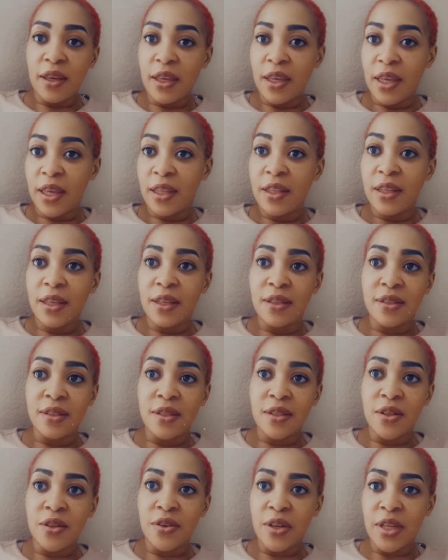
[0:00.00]
it is
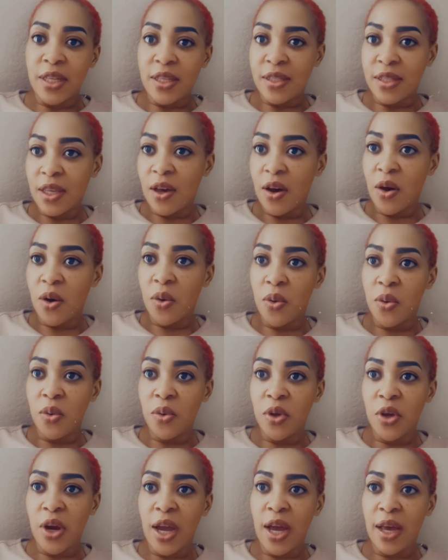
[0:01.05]
crazy how
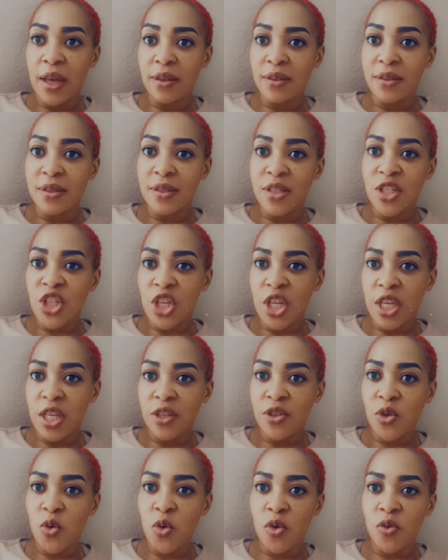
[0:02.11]
your hands
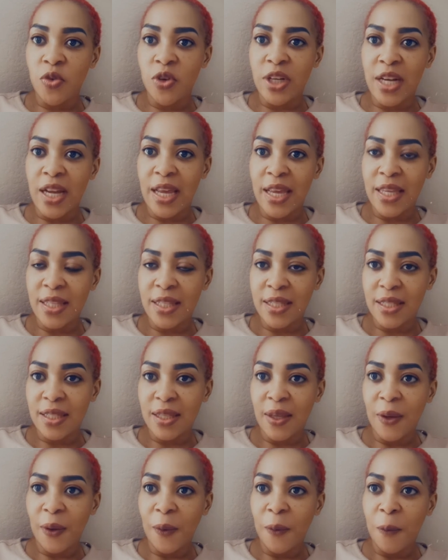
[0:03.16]
change overnight.
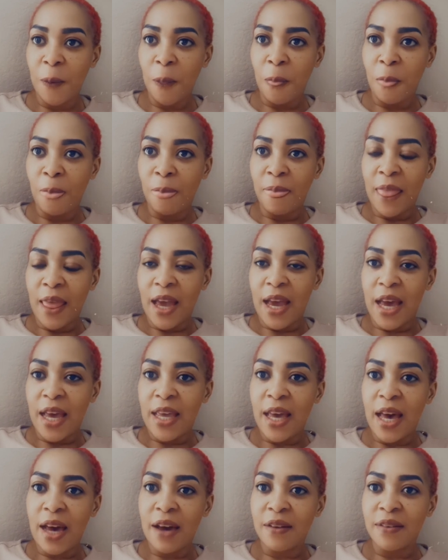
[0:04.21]
I
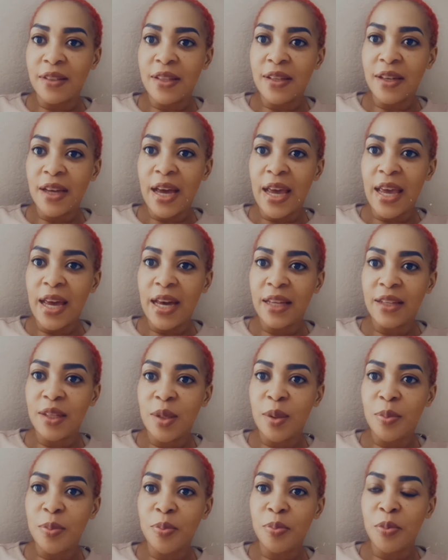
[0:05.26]
had
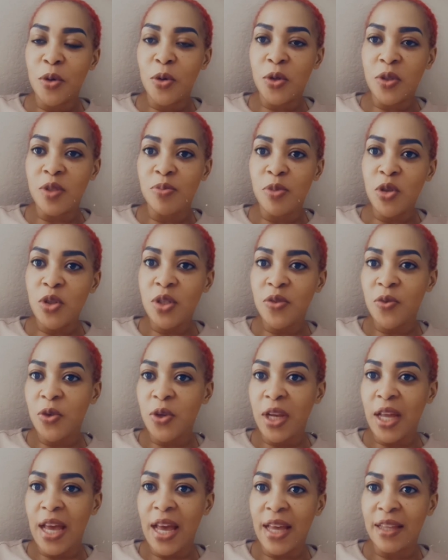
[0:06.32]
the most
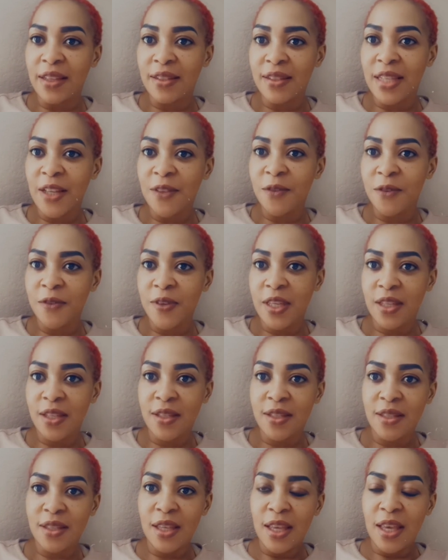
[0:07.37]
beautiful hands and
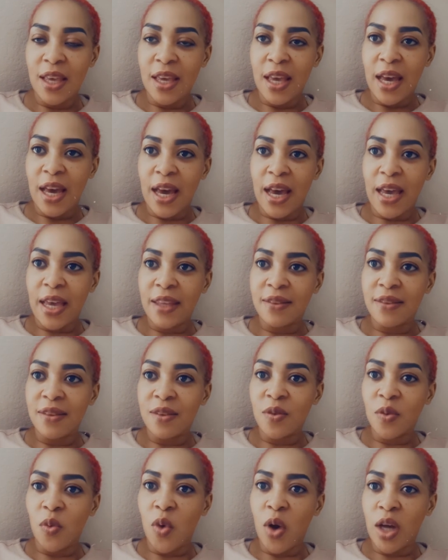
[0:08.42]
feet. I
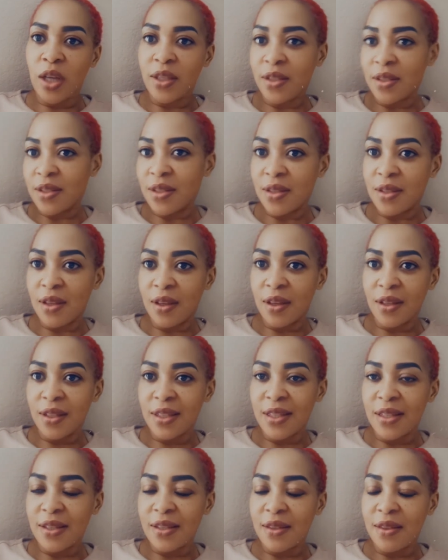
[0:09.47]
once
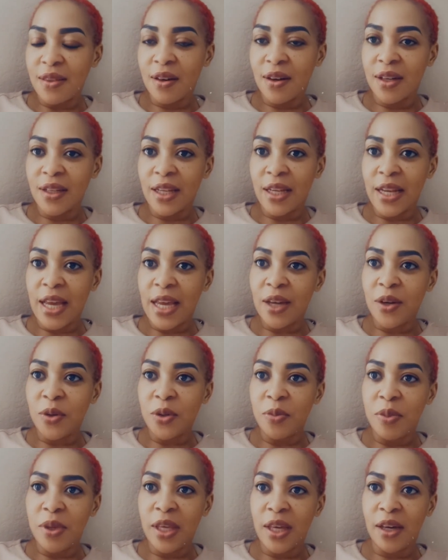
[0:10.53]
thought that I
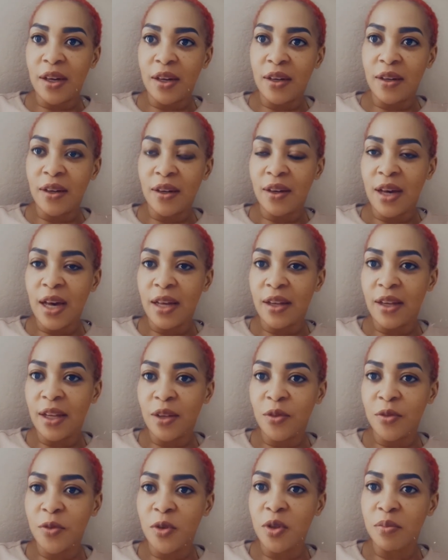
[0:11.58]
could be a hand
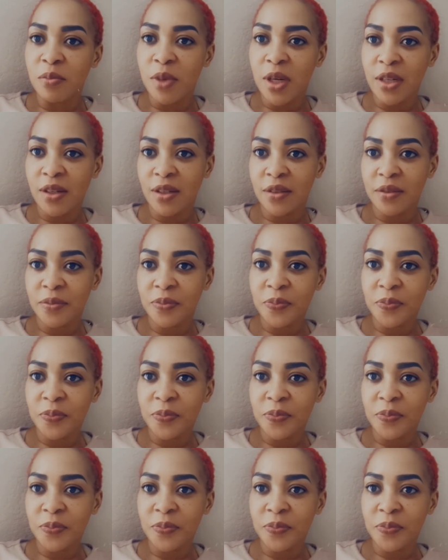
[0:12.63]
and foot model,